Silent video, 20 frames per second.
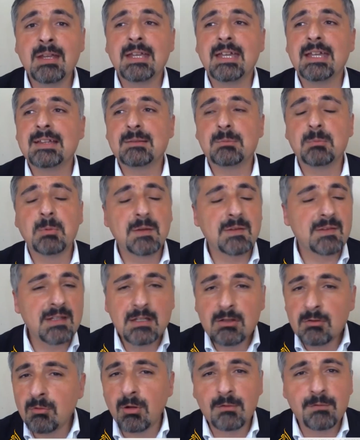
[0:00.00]
it was
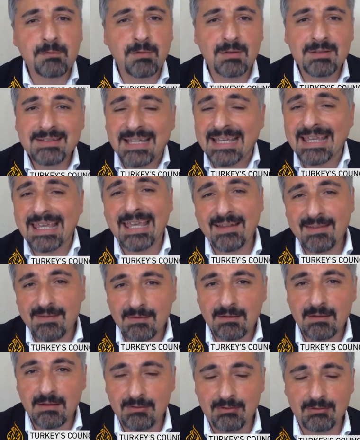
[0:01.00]
ignored for decades
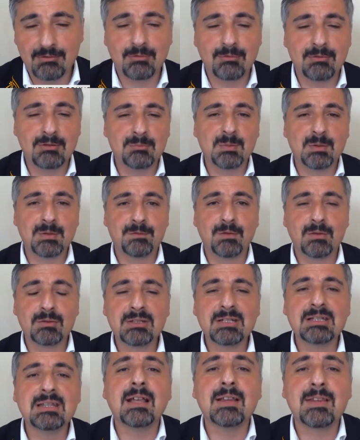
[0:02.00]
in history, but for
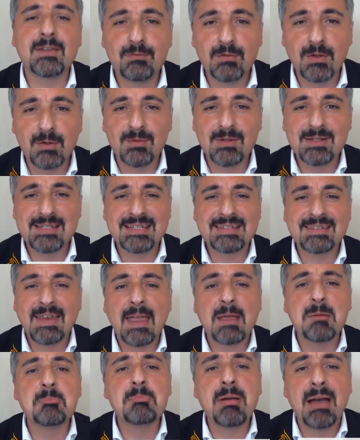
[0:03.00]
the last few years it
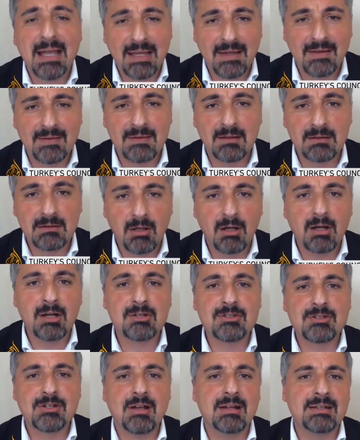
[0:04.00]
came back as a
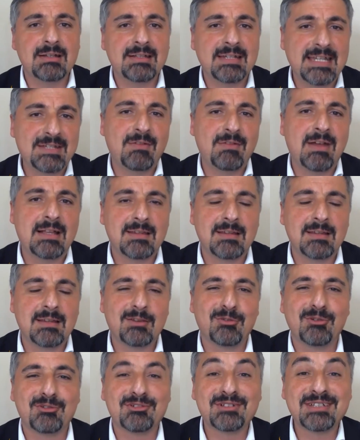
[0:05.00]
large kind of event
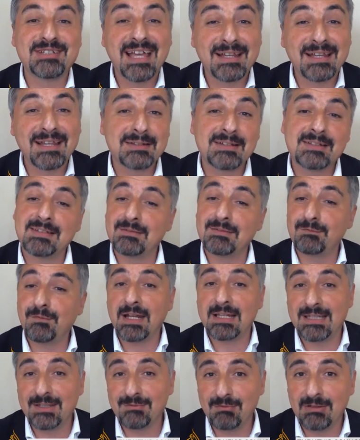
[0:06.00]
in social calendars. In
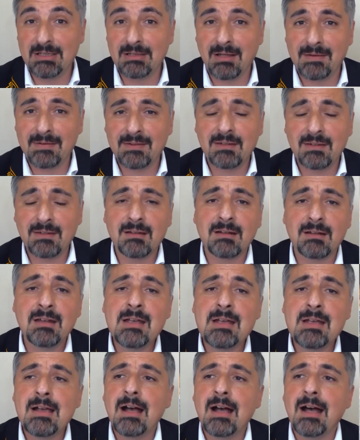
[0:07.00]
fact, even last
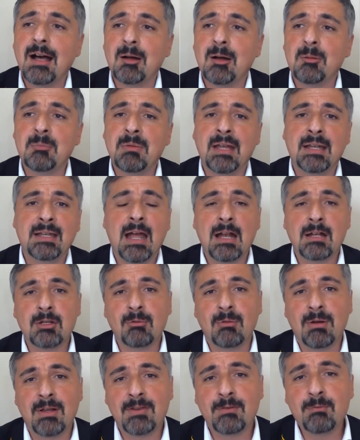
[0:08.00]
year, and
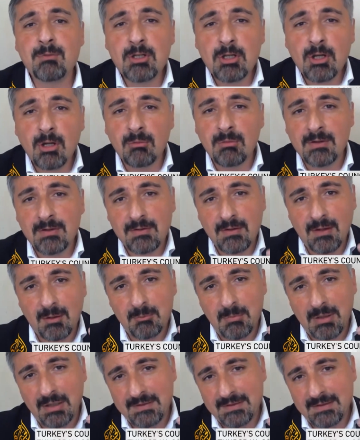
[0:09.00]
Erdogan's video was,
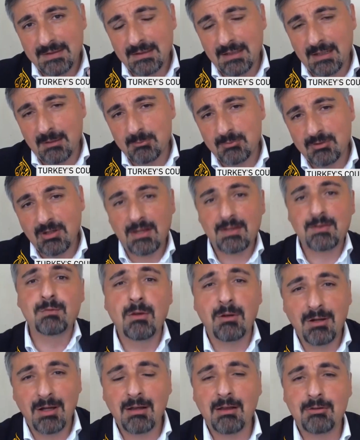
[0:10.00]
I think, transferred on
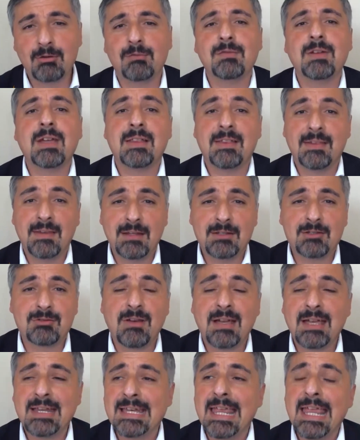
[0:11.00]
Hagia Sophia,
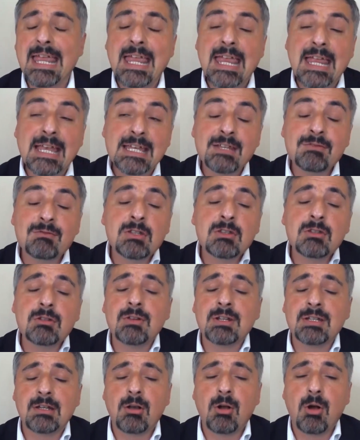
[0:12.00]
etc. And even
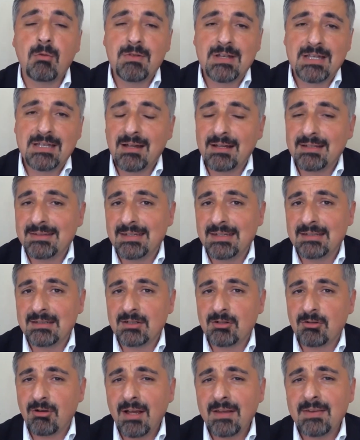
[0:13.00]
during the
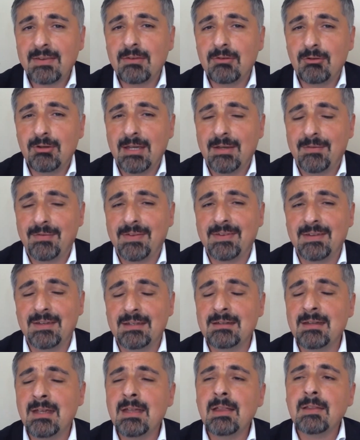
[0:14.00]
COVID-19 crisis, you have
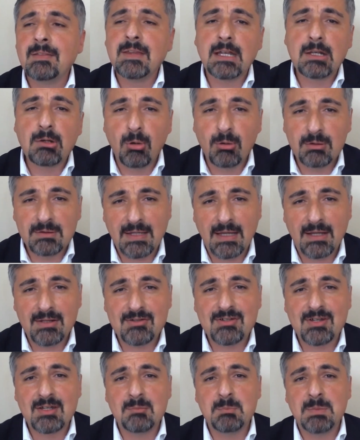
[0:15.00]
seen that
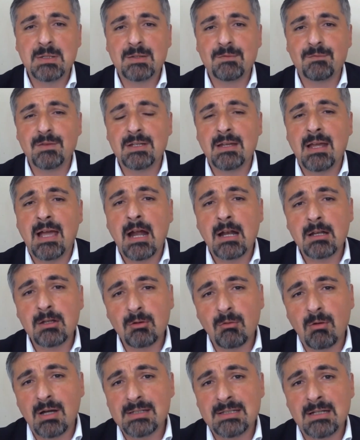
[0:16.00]
contention between
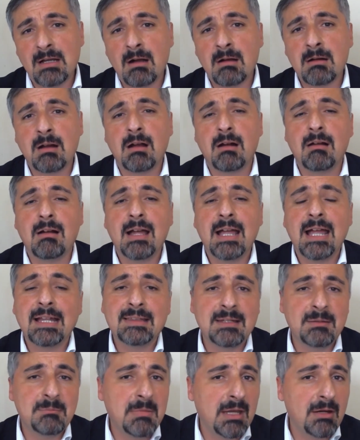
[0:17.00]
Erdogan in Ankara
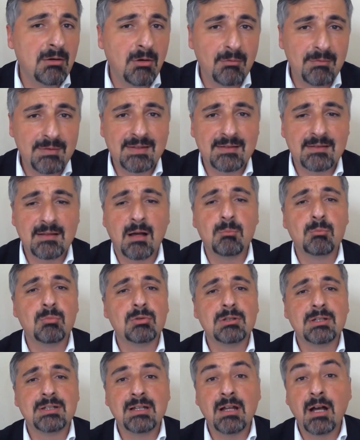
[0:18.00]
and the mayor of
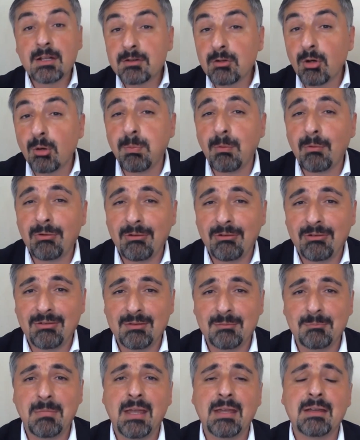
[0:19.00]
Istanbul and other
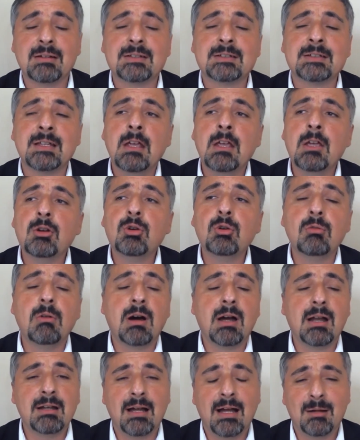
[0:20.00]
opposition mayors who
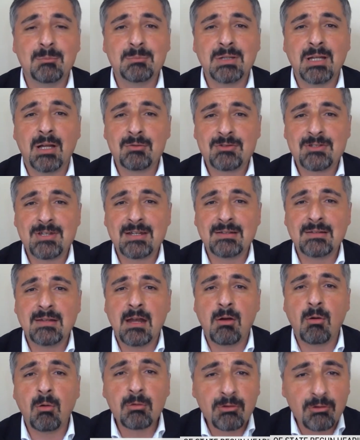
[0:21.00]
are launching
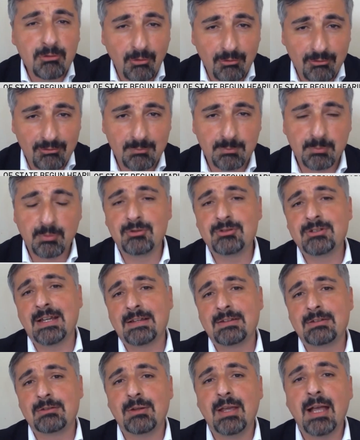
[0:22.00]
their own social
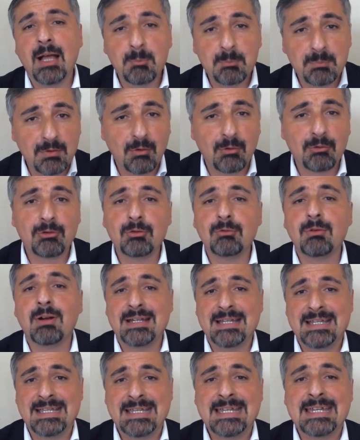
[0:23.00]
projects to help those who are
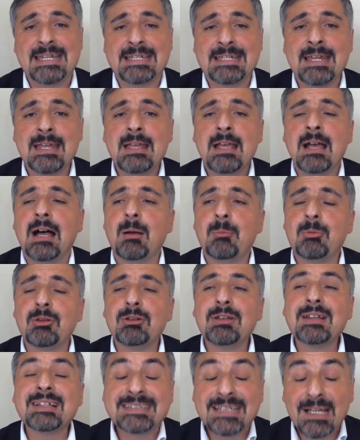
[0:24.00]
in need. So
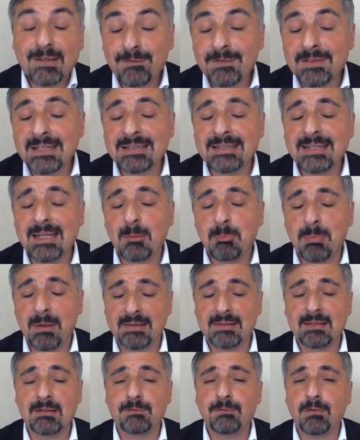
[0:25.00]
there's definitely a
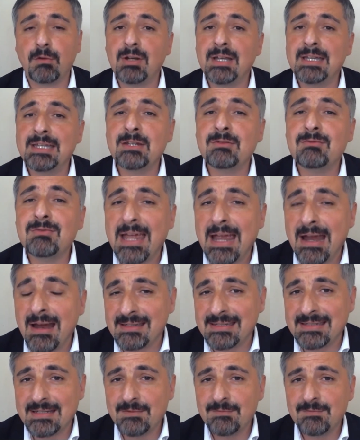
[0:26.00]
battle for a new
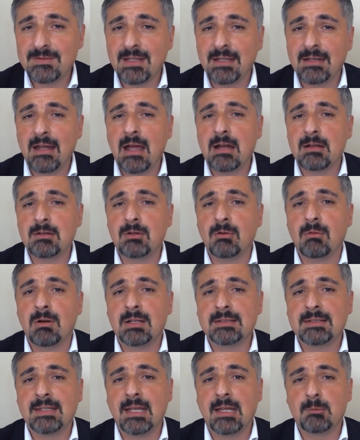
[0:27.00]
narrative that
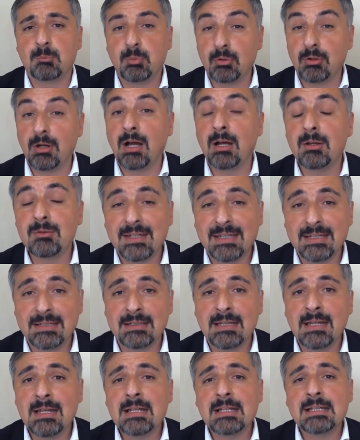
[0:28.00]
Erdogan can put out
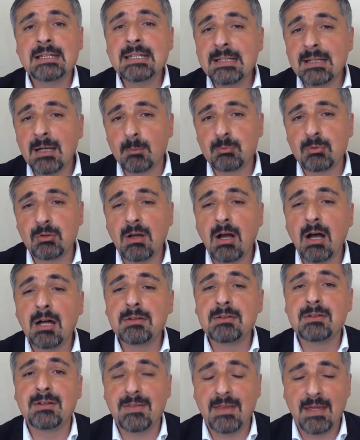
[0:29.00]
in lead up to the
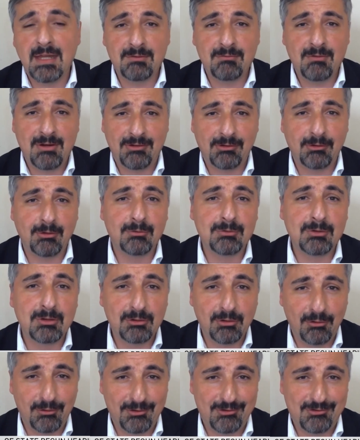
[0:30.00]
100th anniversary of the
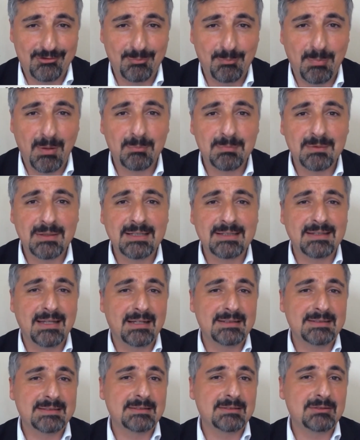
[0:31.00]
Turkish Republic, that
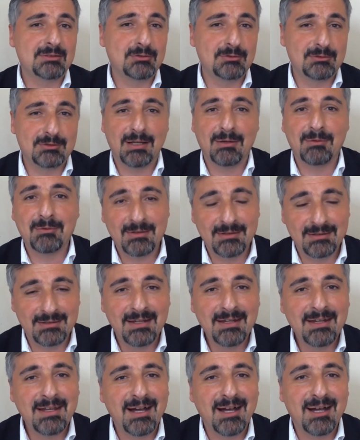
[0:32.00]
is in
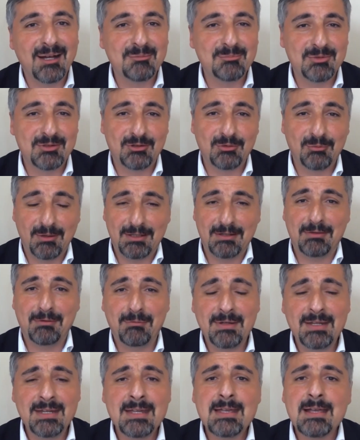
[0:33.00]
2023.